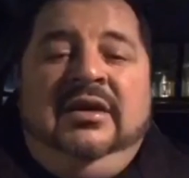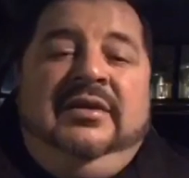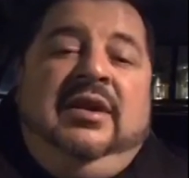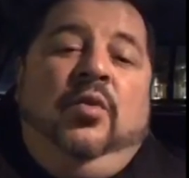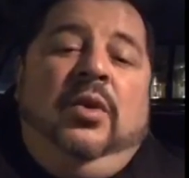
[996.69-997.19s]

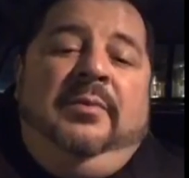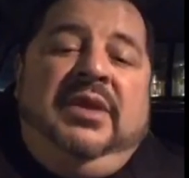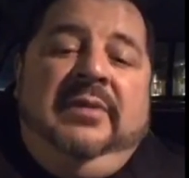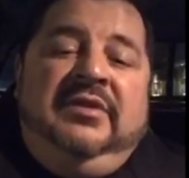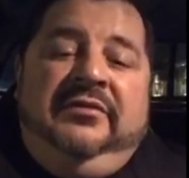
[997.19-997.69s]
And then at 1
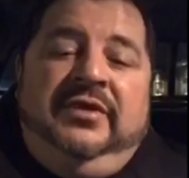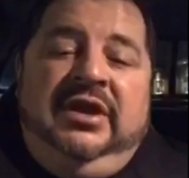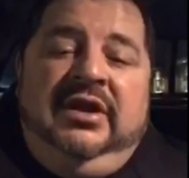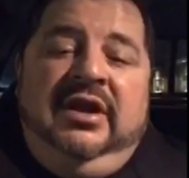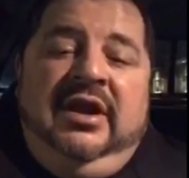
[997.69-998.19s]
p.m. to
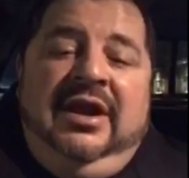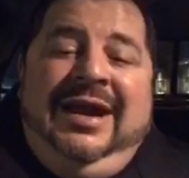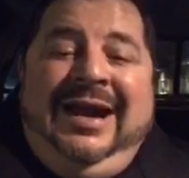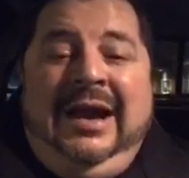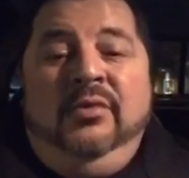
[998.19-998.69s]
3,
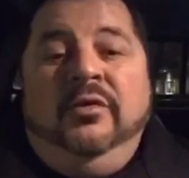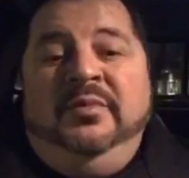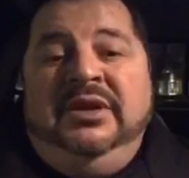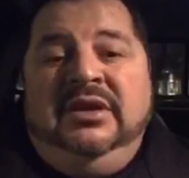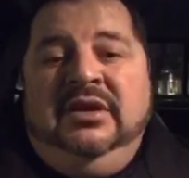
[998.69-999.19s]
I will
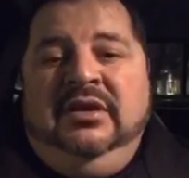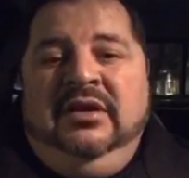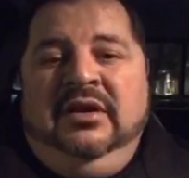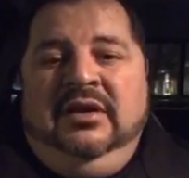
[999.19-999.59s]
be